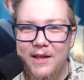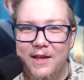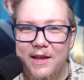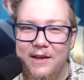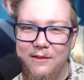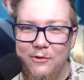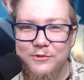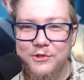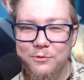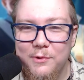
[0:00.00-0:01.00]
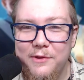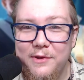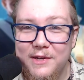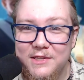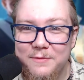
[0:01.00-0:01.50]
and closer to what you
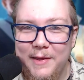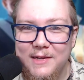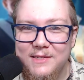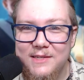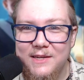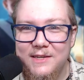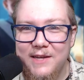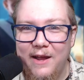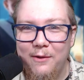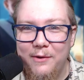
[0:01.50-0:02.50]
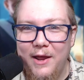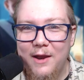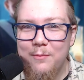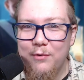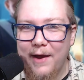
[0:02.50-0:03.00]
can expect sitting down at
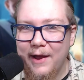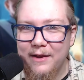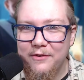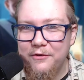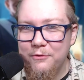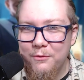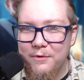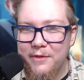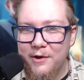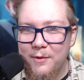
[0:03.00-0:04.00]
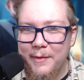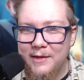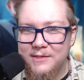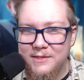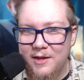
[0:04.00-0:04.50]
a bracket 2 or
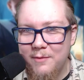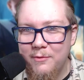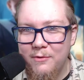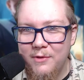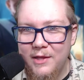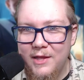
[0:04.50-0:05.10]
thereabouts table.